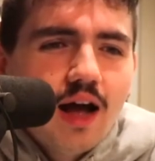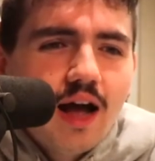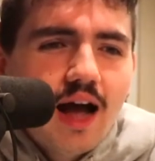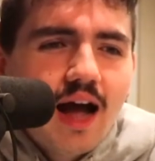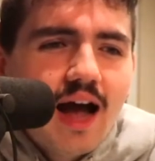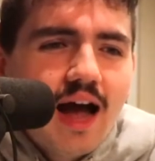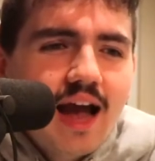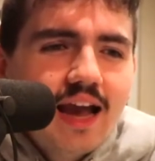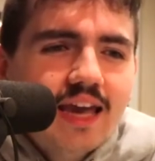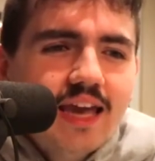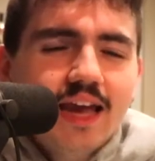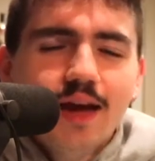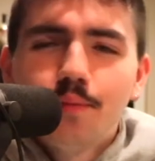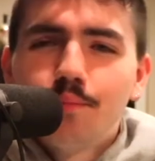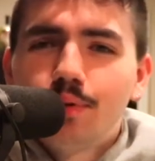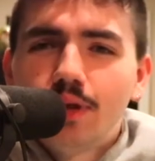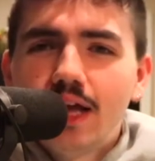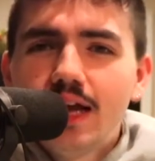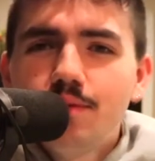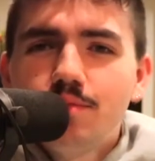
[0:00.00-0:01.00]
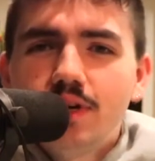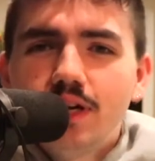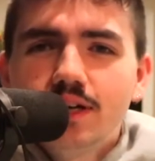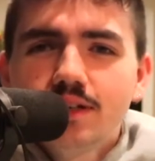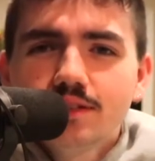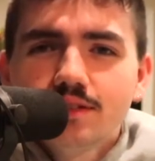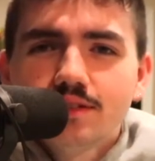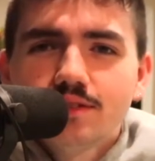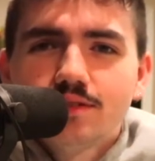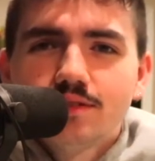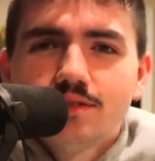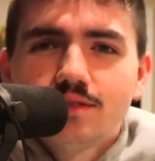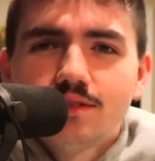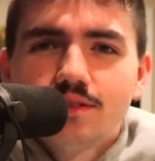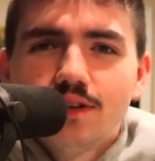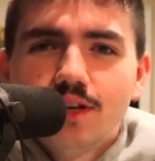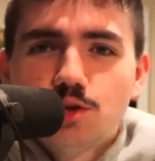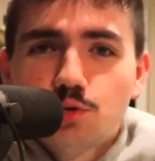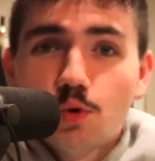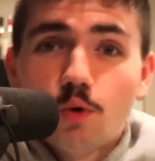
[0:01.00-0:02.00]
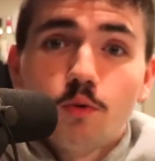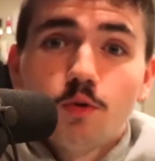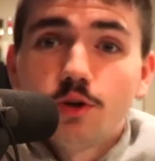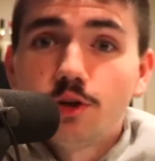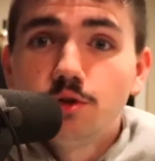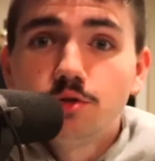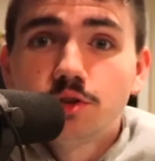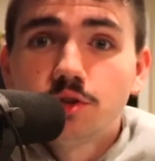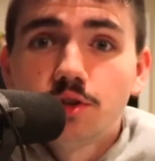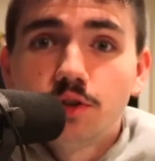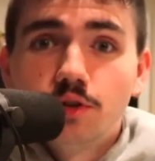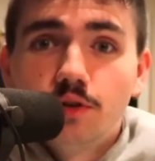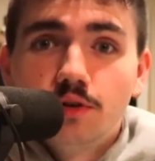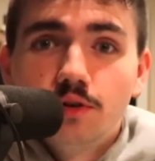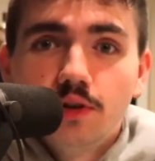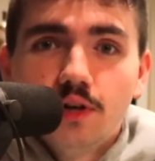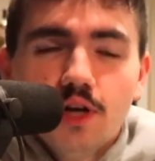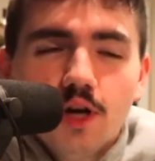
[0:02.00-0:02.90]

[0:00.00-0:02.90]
I can't blame you. It's what we're used to.